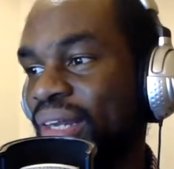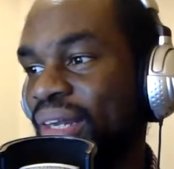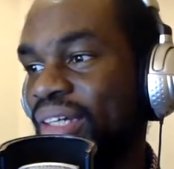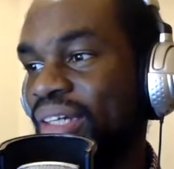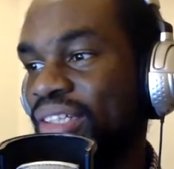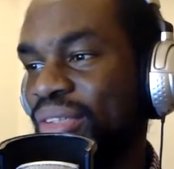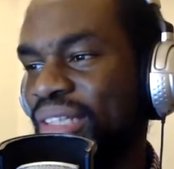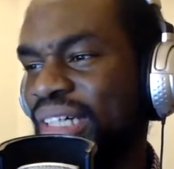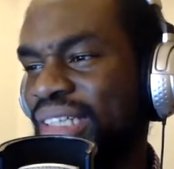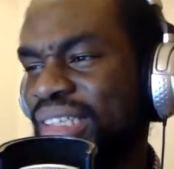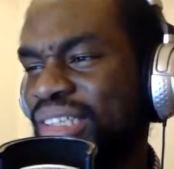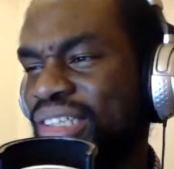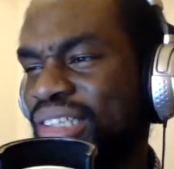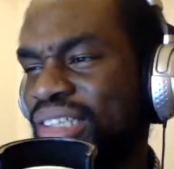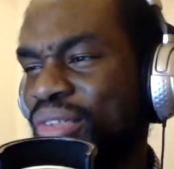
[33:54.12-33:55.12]
so he doesn't
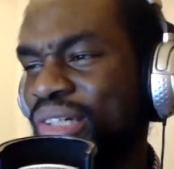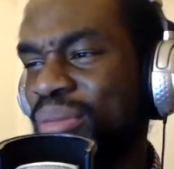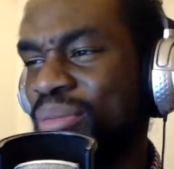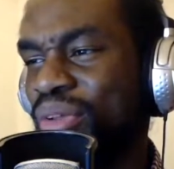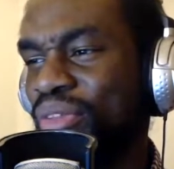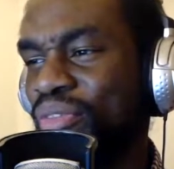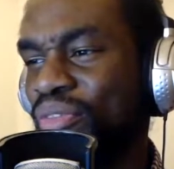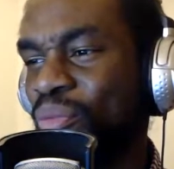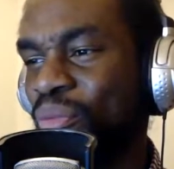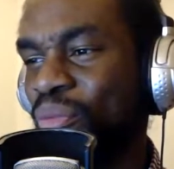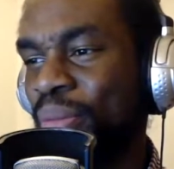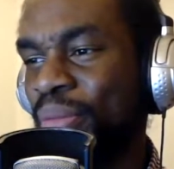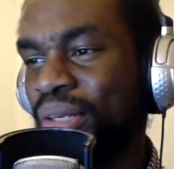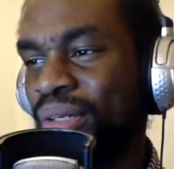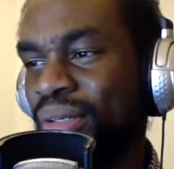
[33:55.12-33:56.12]
stream with
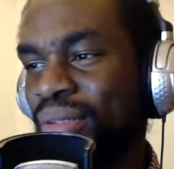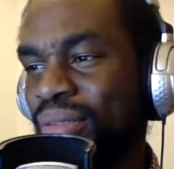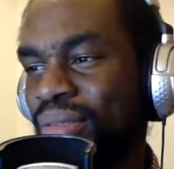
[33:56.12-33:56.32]
women